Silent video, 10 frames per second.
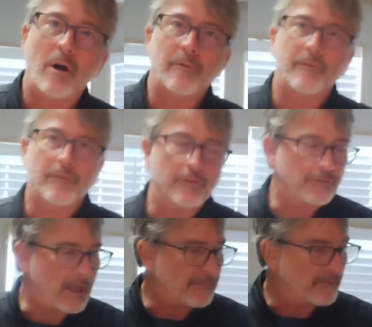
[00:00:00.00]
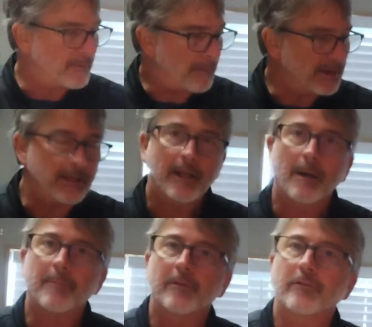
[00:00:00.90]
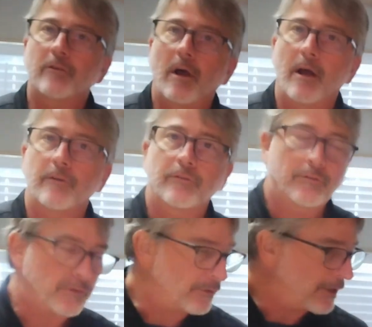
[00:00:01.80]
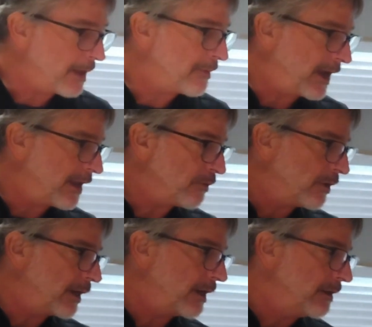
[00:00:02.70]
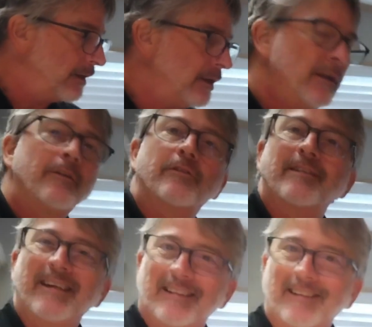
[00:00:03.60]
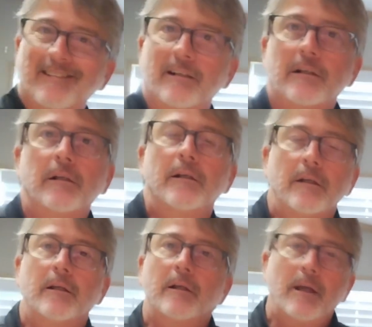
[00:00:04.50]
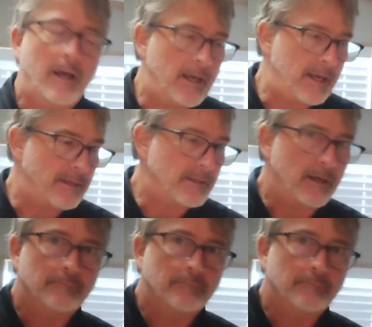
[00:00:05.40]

start with the first step. I'm heating up a saute pan or a skillet. And